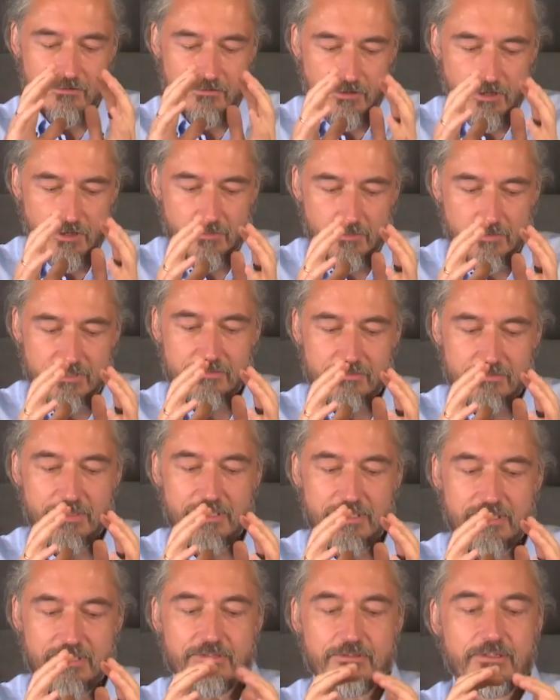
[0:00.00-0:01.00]
trauma
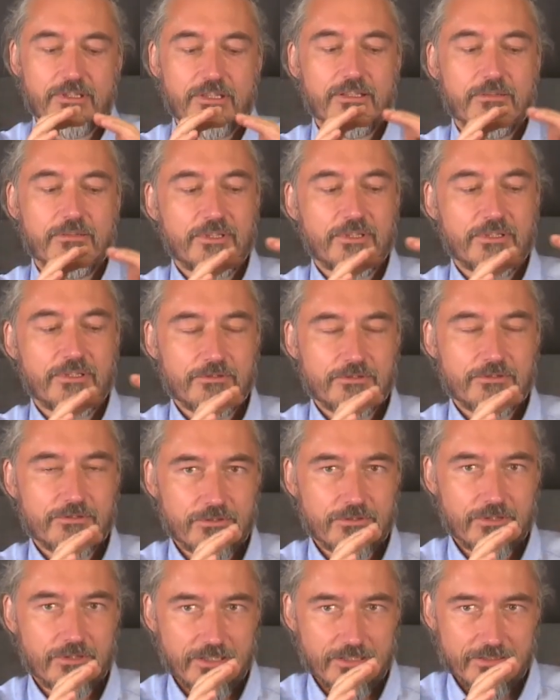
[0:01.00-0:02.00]
speaks to that, but
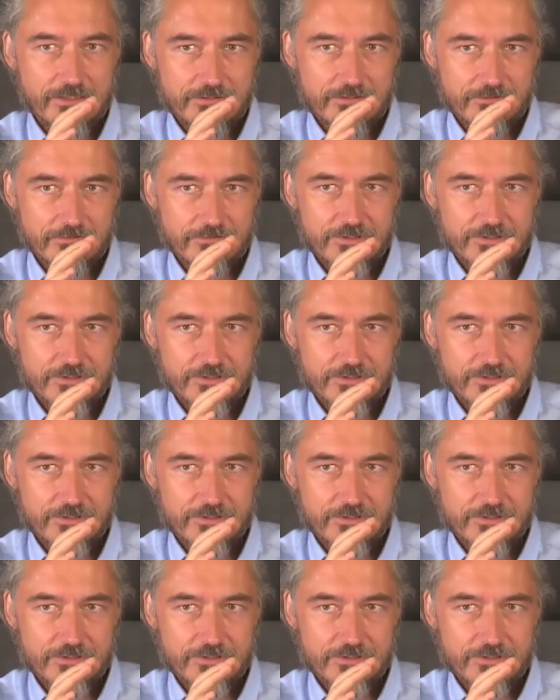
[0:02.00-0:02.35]
also like a